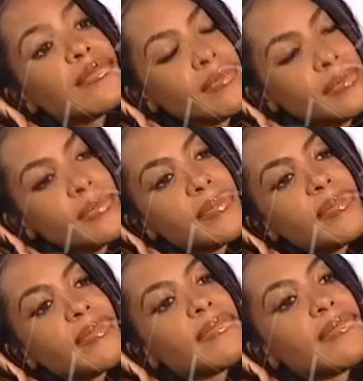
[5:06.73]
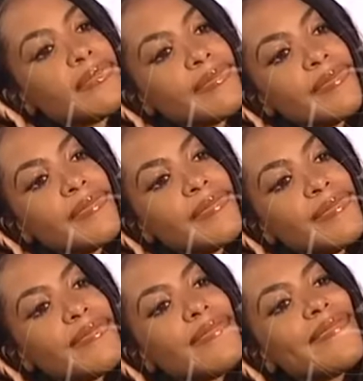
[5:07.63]
Can you tell
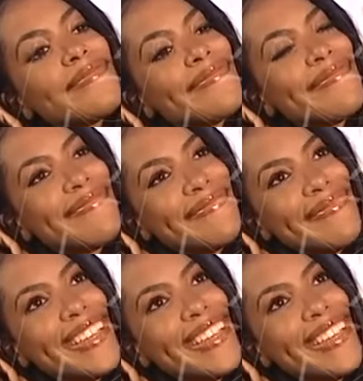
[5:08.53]
us the story?